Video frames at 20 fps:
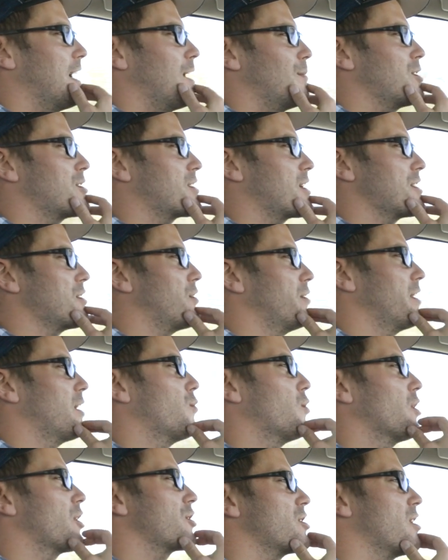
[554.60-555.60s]
just because it only
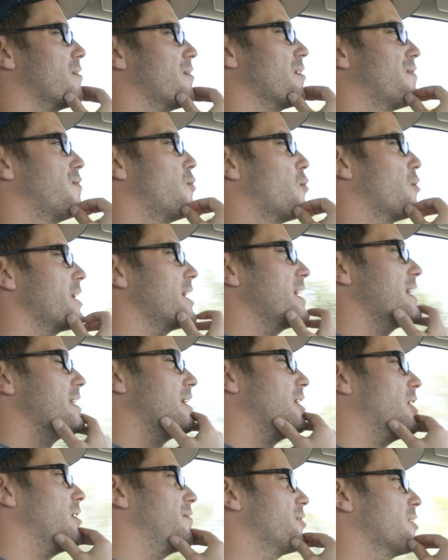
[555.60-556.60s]
works over 40. And
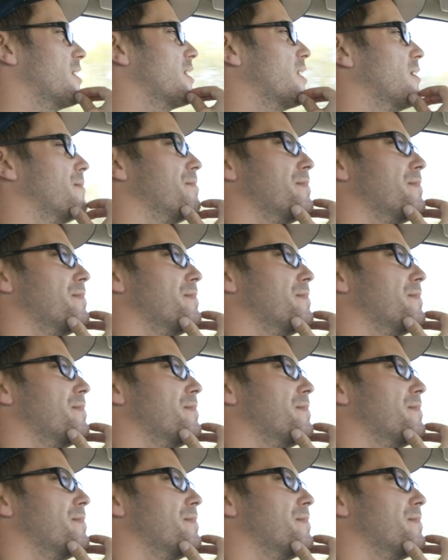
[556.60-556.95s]
you know, if you're